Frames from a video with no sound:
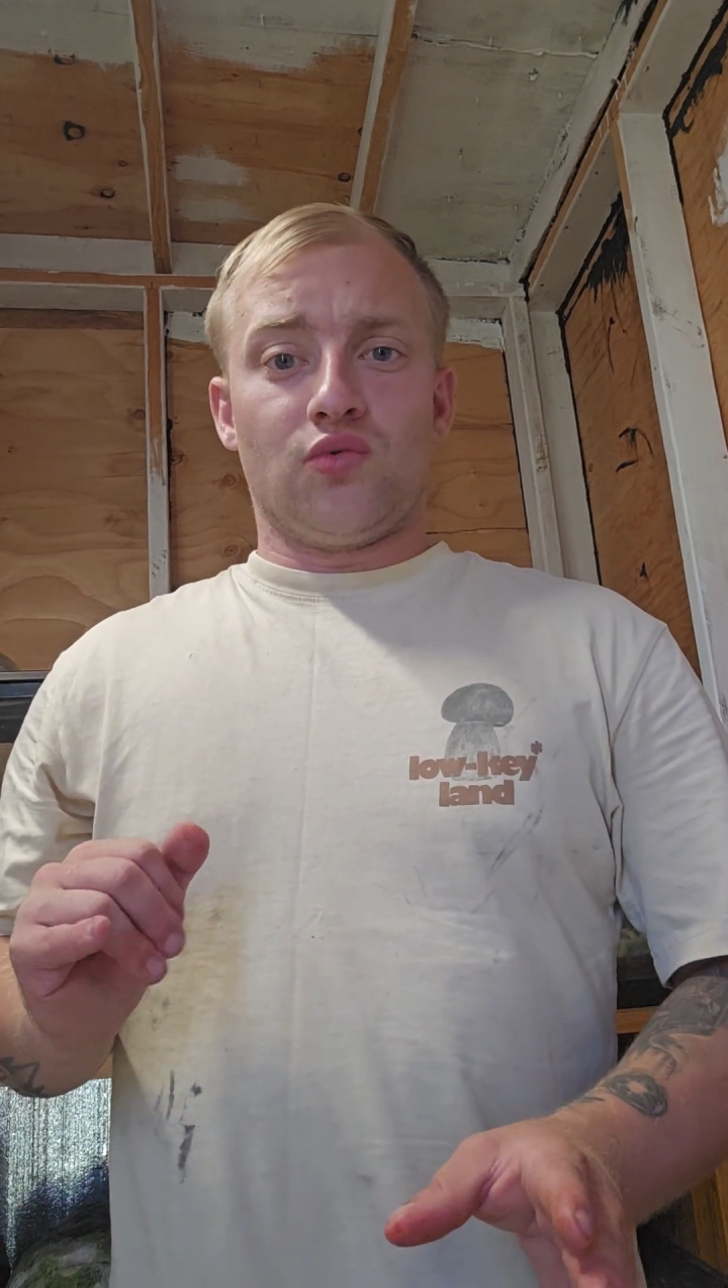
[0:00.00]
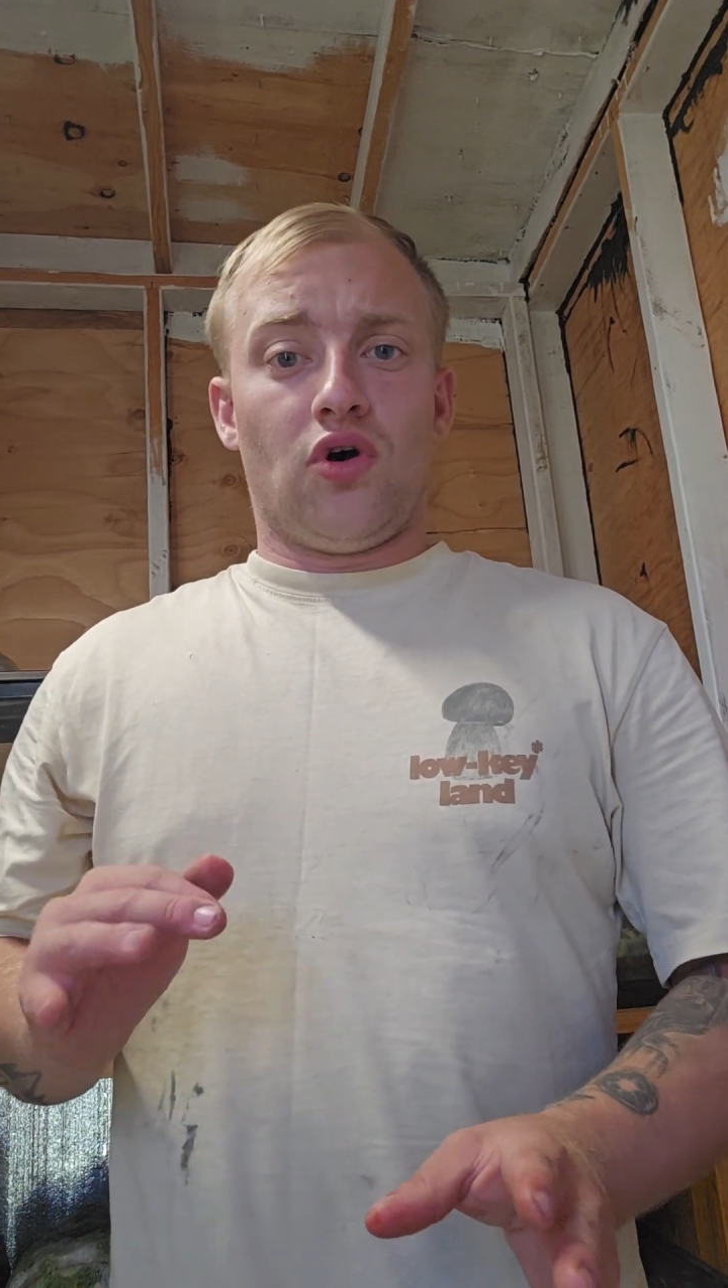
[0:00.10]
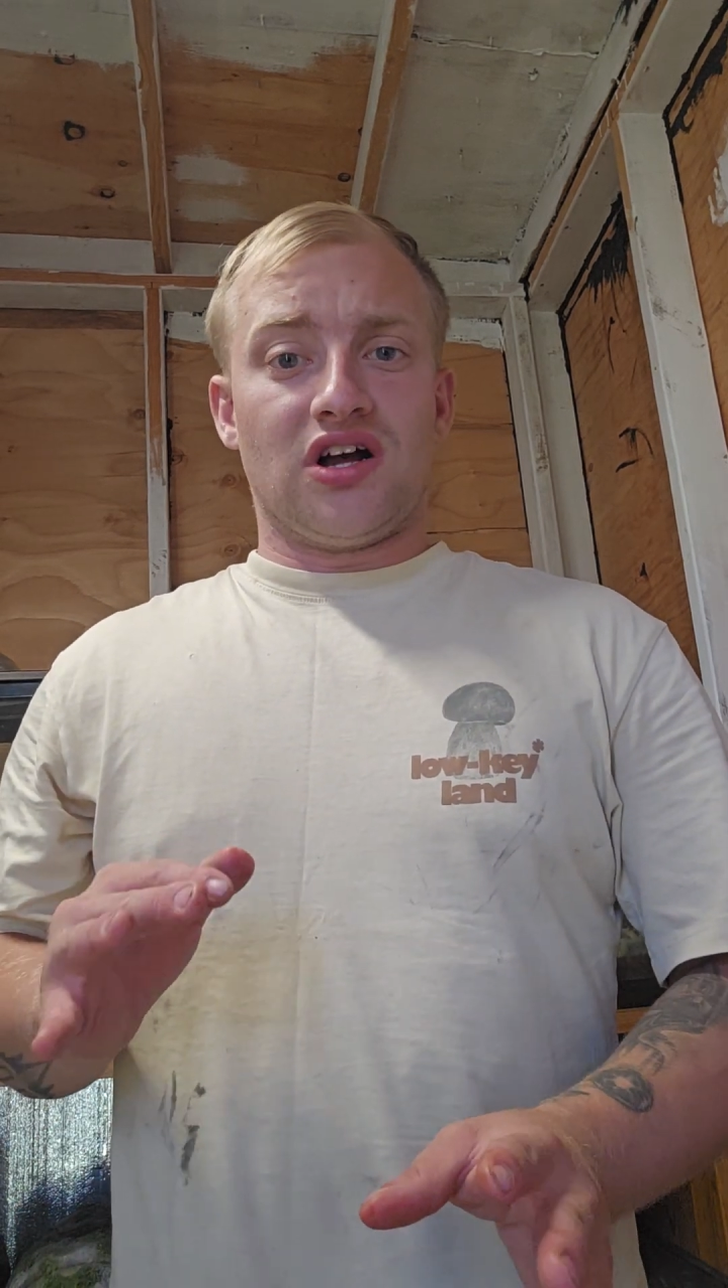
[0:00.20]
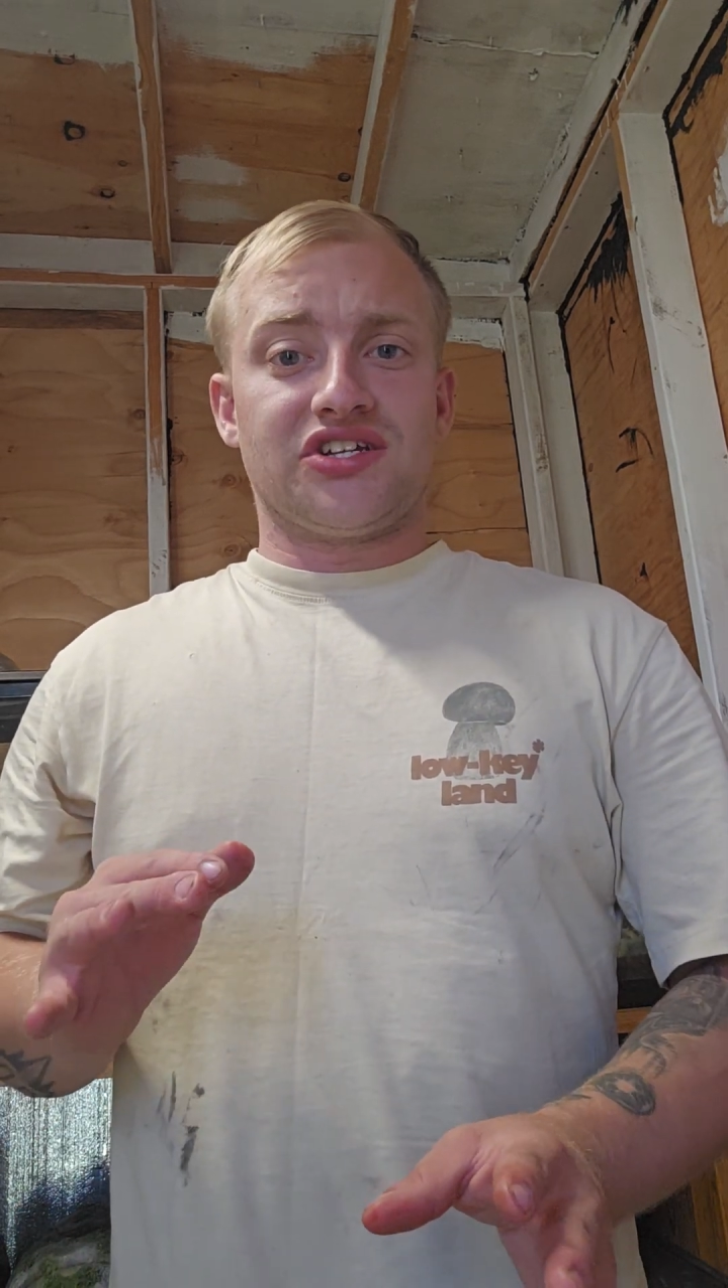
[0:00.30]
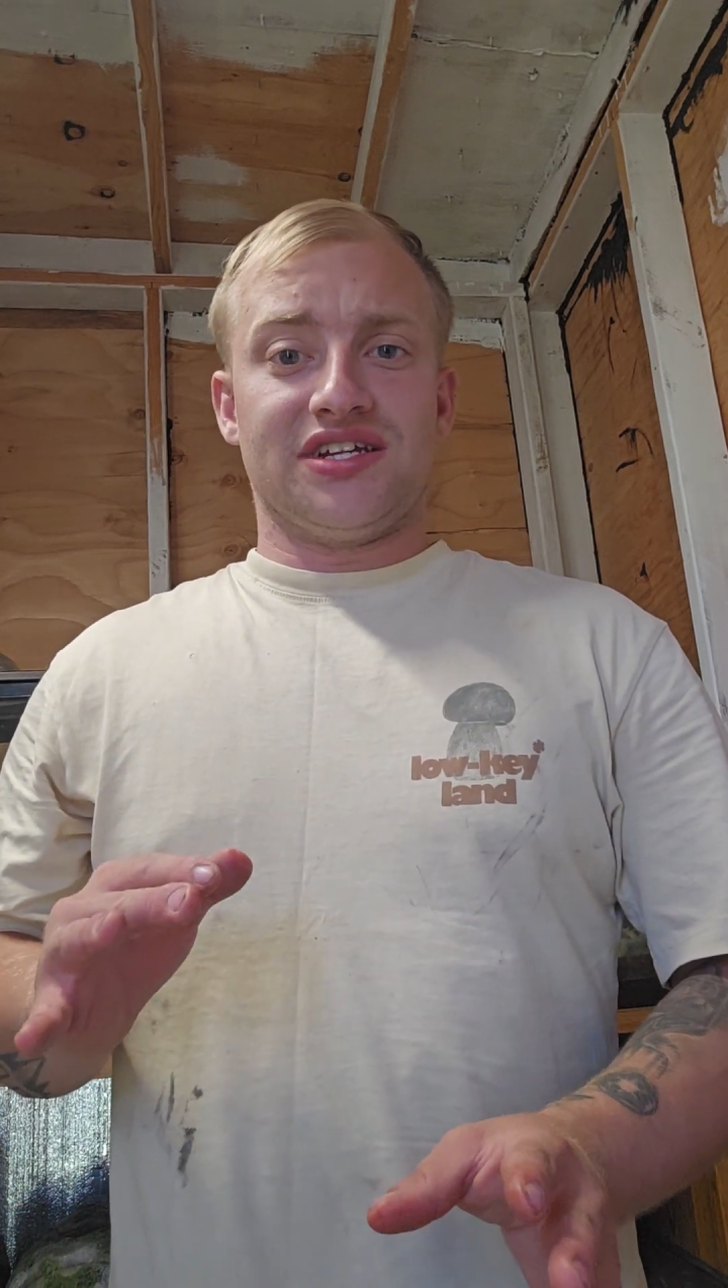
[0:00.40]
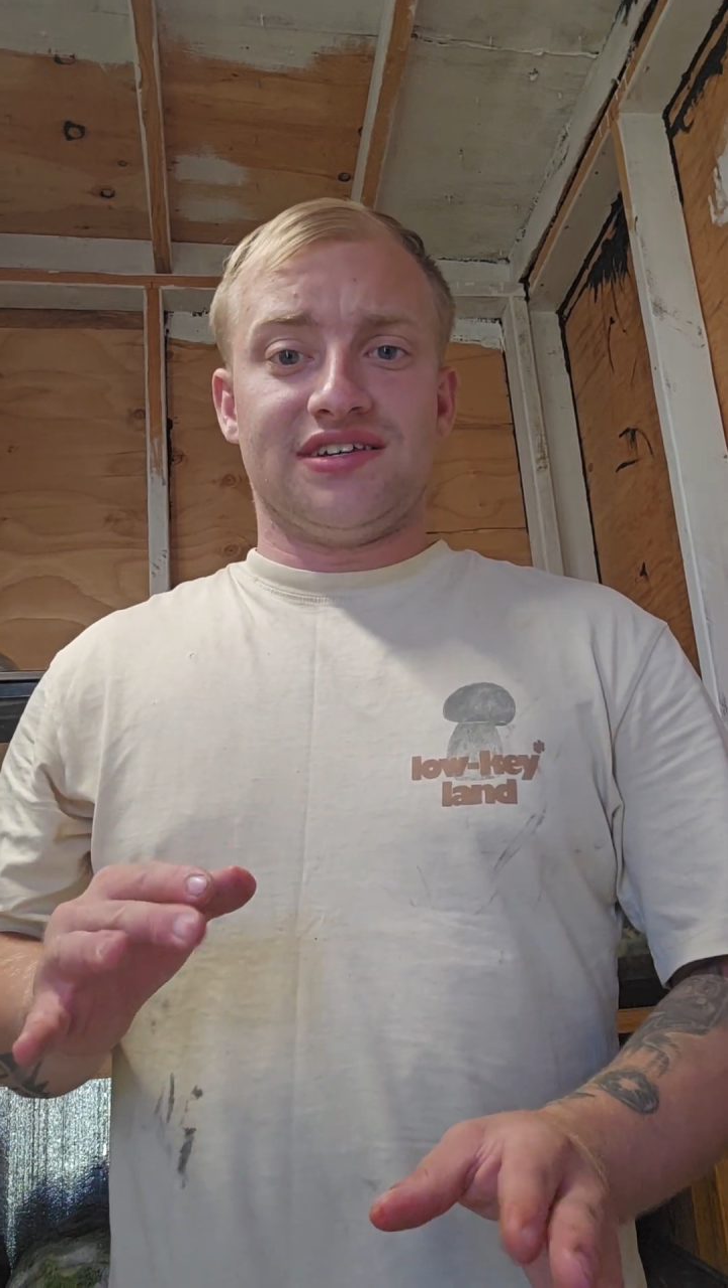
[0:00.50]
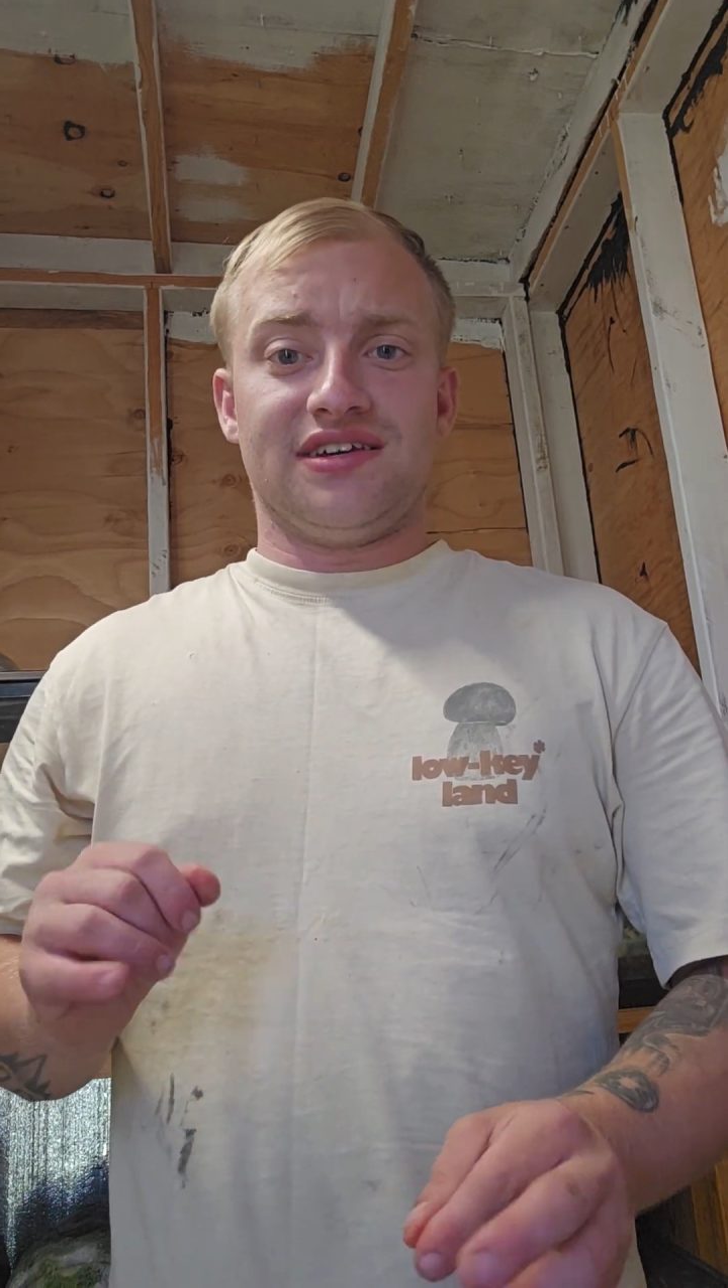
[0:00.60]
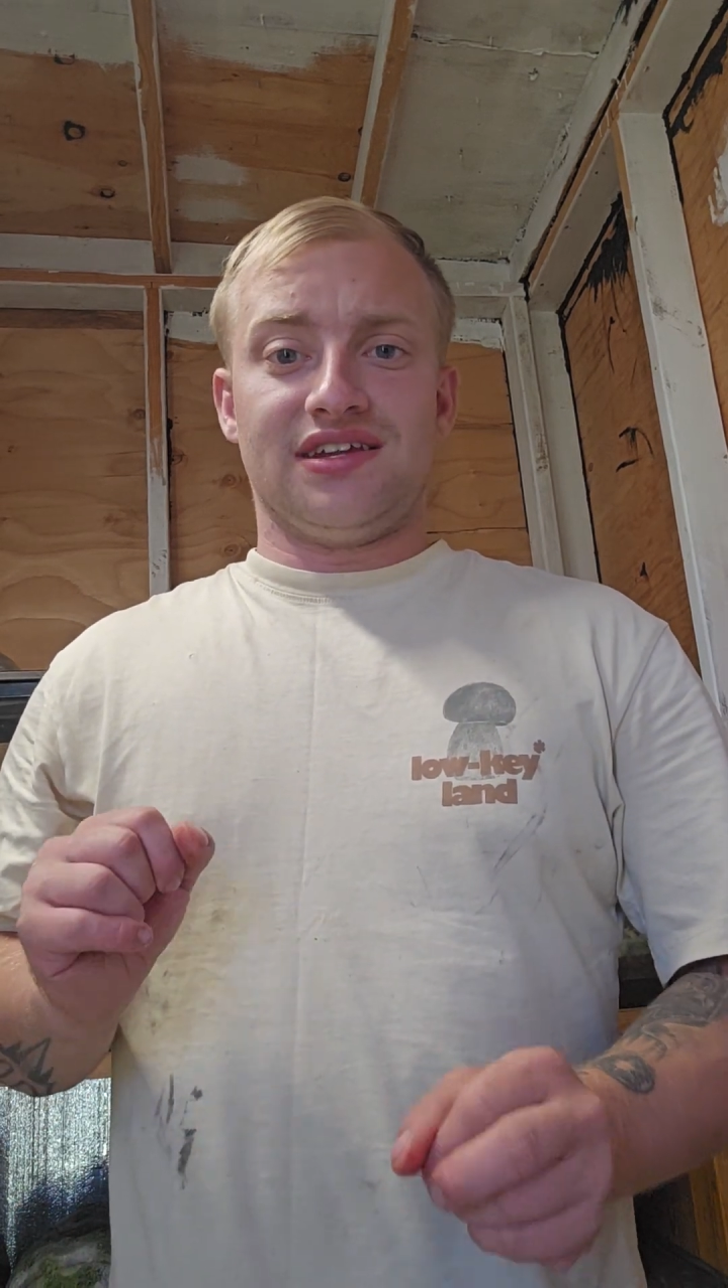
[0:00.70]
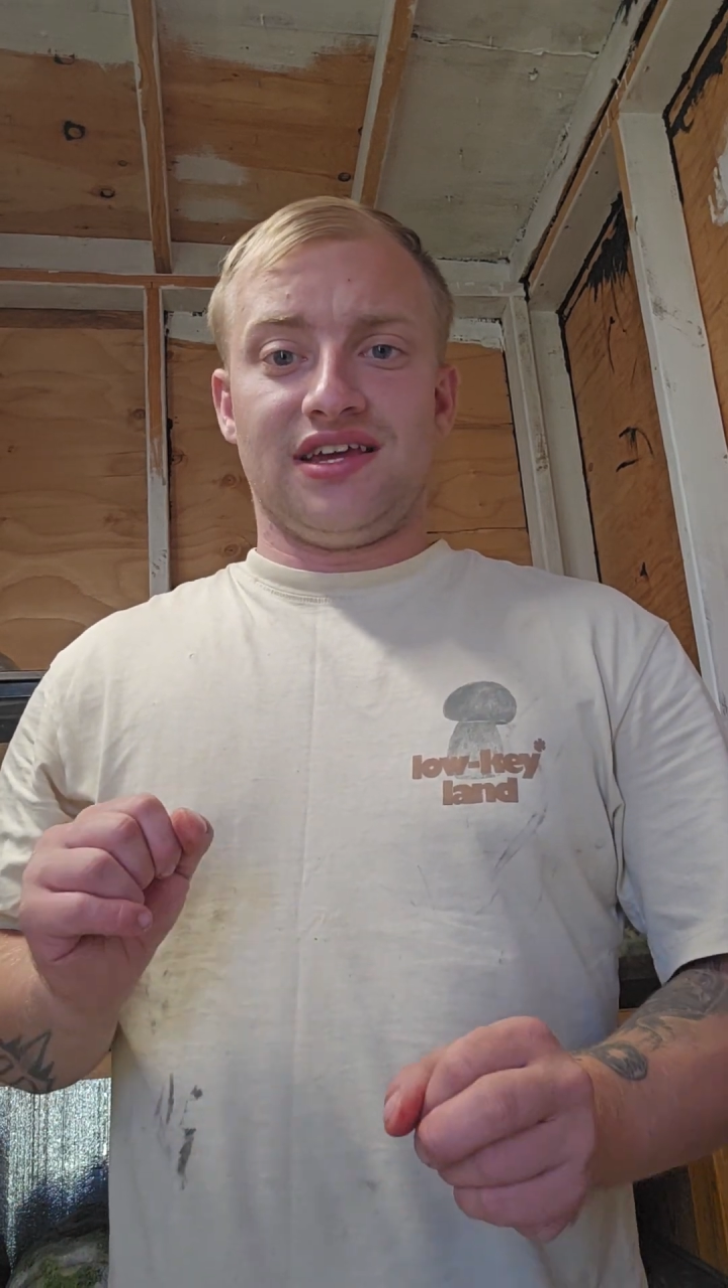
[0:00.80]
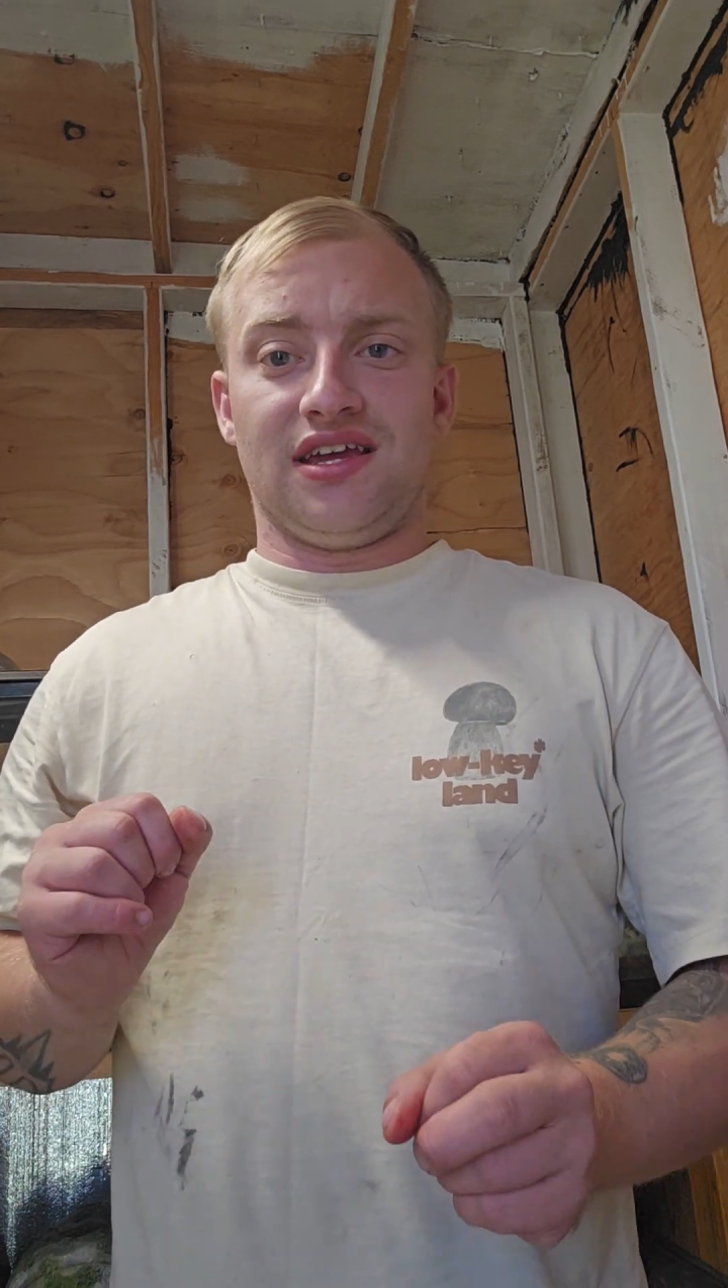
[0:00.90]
in Washington,